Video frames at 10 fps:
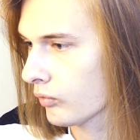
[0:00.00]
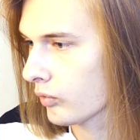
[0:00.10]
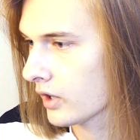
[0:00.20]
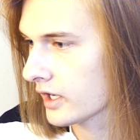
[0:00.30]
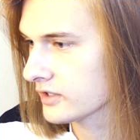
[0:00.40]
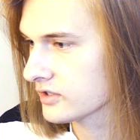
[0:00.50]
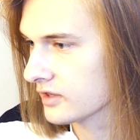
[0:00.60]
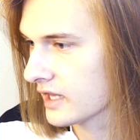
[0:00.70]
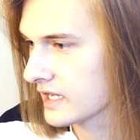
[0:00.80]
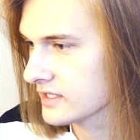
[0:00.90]
what
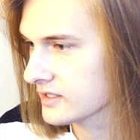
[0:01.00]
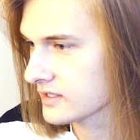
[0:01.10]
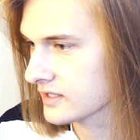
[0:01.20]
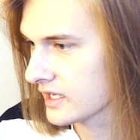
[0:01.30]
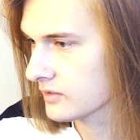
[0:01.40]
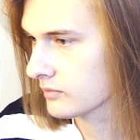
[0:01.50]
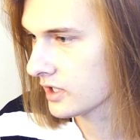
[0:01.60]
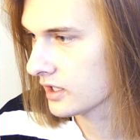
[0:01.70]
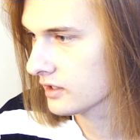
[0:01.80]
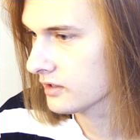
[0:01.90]
they sent
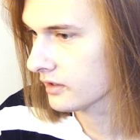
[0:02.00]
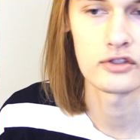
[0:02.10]
me.